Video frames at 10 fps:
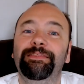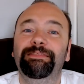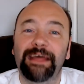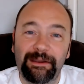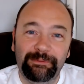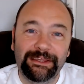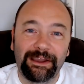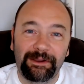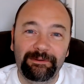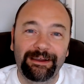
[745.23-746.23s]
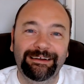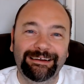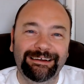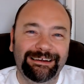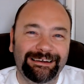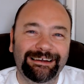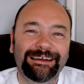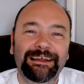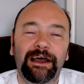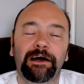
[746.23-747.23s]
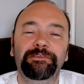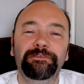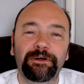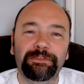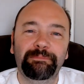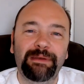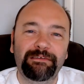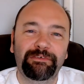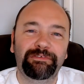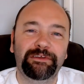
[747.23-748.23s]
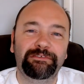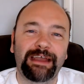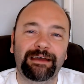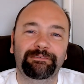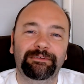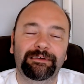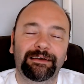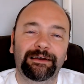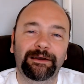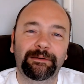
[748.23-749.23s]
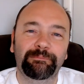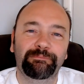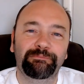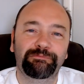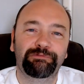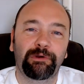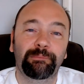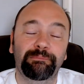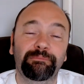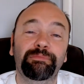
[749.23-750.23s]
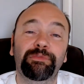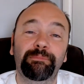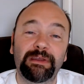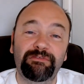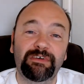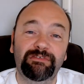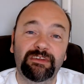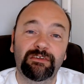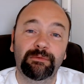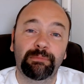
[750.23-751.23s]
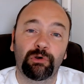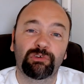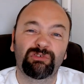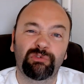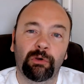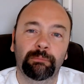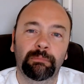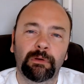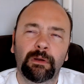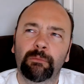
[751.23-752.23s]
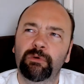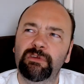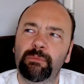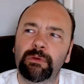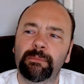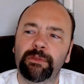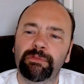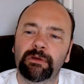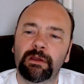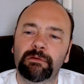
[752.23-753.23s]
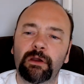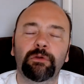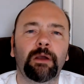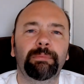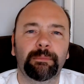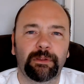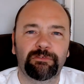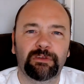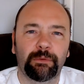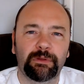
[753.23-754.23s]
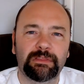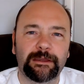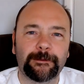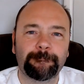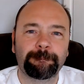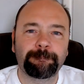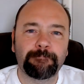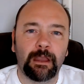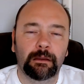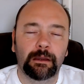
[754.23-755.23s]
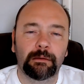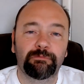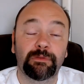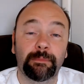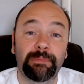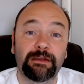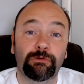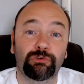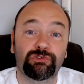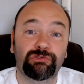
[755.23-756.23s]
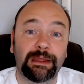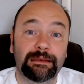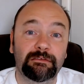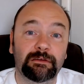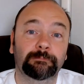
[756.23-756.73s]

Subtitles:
There we go. Another beer review down from Beer 52 box from, was it 1 month ago? No, a couple of months ago, I think, from the Beer on Trend.